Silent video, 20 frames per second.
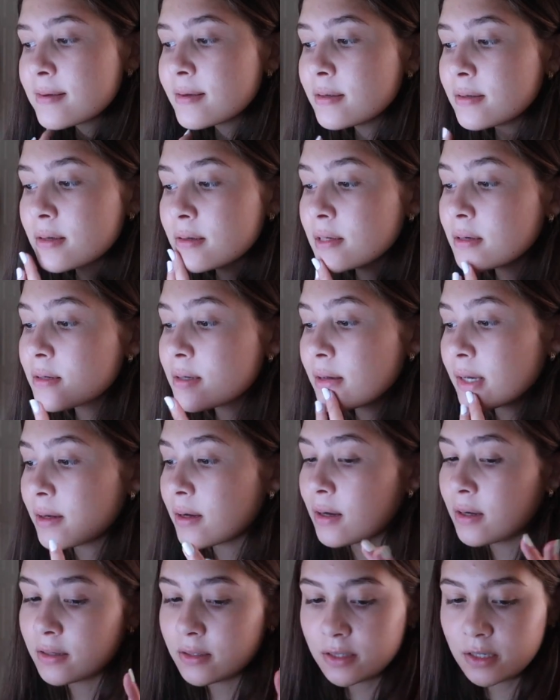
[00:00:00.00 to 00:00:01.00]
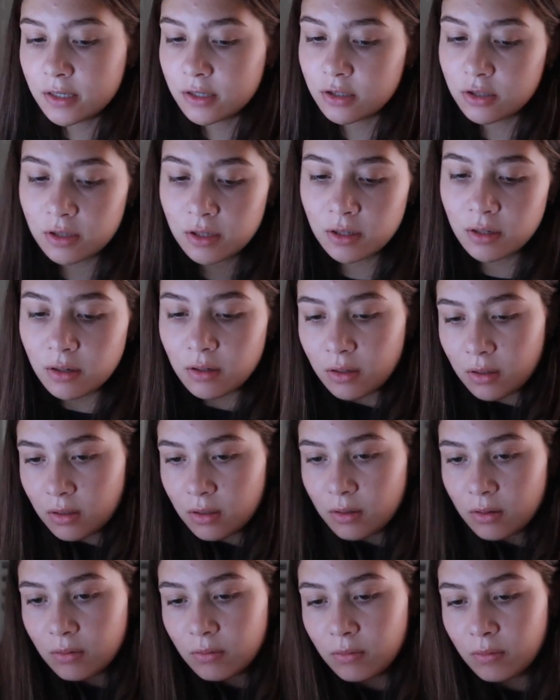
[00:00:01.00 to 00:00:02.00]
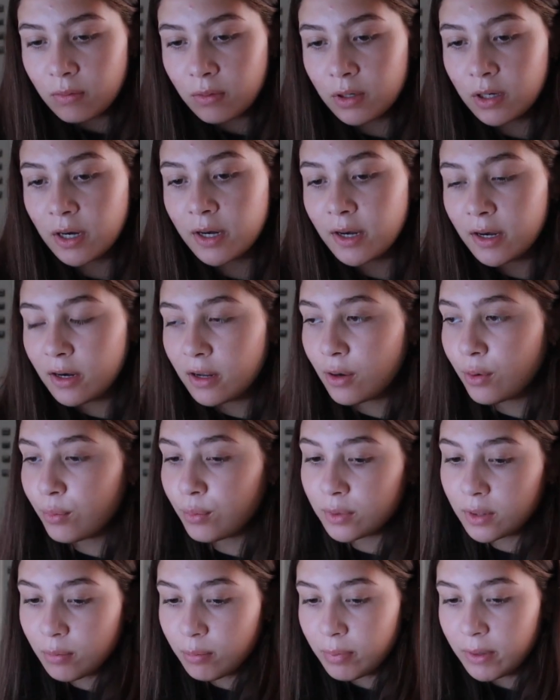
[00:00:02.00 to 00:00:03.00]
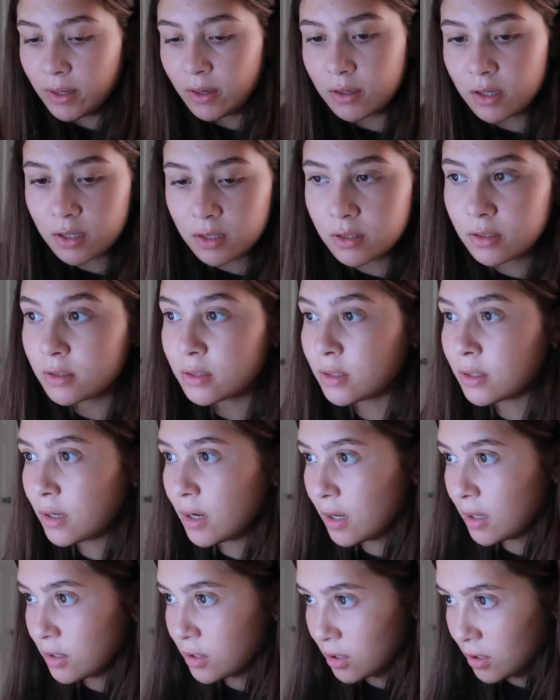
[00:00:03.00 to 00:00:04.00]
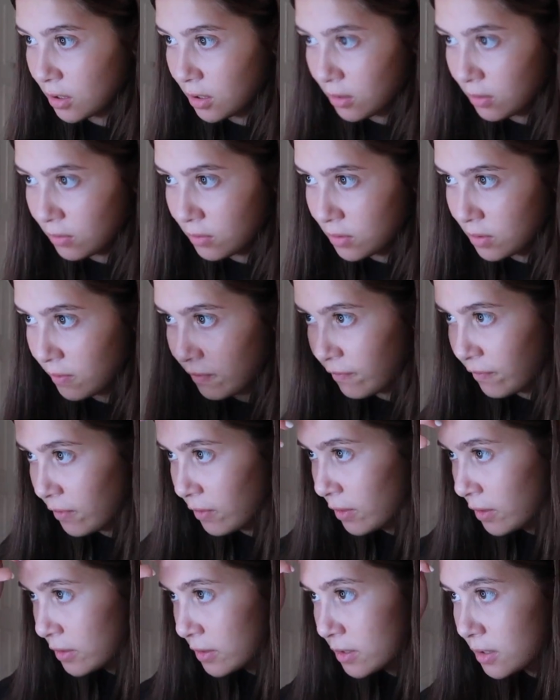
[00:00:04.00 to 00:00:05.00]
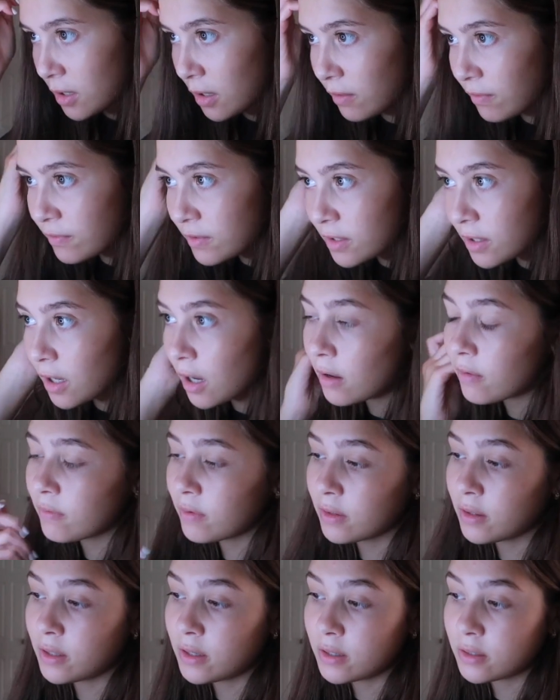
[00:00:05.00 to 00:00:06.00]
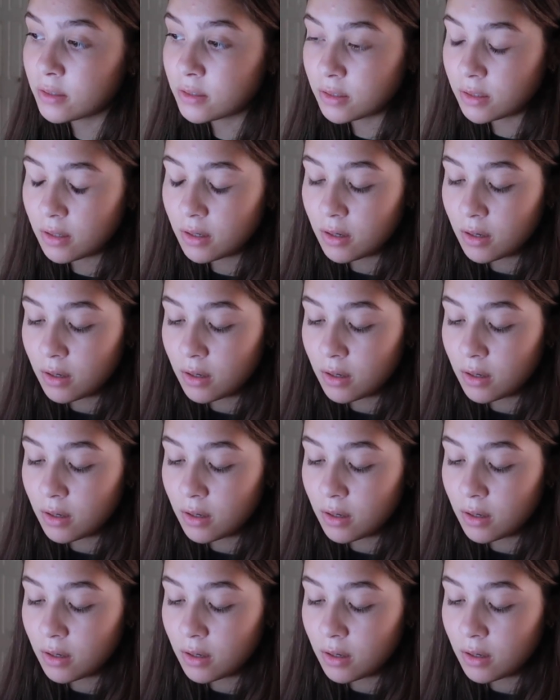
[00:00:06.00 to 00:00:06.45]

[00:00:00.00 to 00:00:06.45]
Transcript: Since this is like a tinted one, I need to go in with the big guns and actually use the full-on stuff to cover these